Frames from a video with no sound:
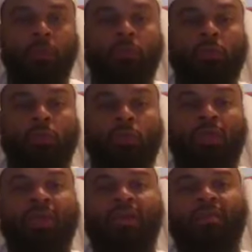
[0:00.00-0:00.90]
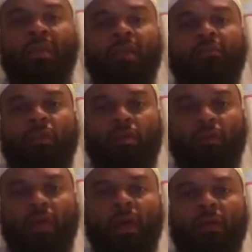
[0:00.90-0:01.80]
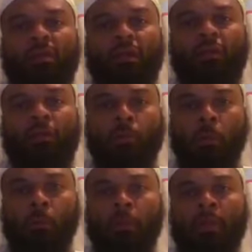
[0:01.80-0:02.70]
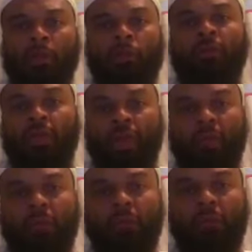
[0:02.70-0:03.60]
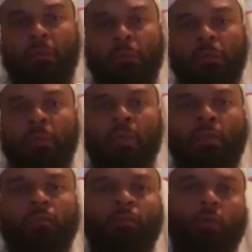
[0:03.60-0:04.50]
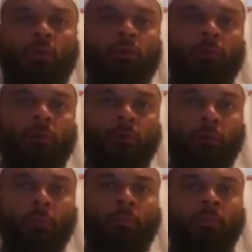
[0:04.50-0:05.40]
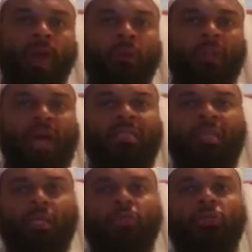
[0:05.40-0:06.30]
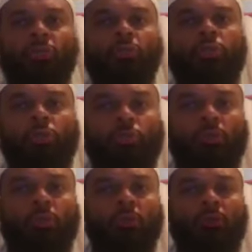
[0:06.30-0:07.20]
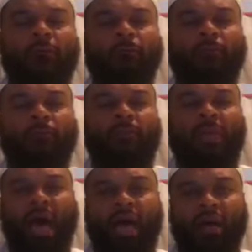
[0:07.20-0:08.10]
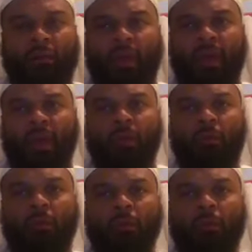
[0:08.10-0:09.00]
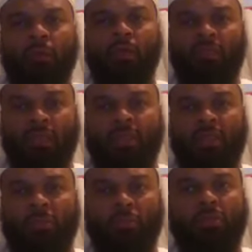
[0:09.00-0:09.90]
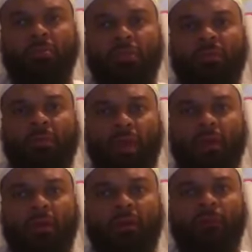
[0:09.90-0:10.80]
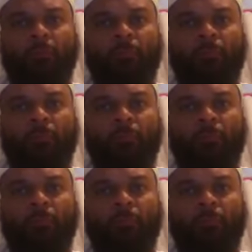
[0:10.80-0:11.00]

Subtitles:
on the 29th day of Ramadan, Hijri date. Henceforth, I would like to introduce you to IMA, Indigenous Muslims of America.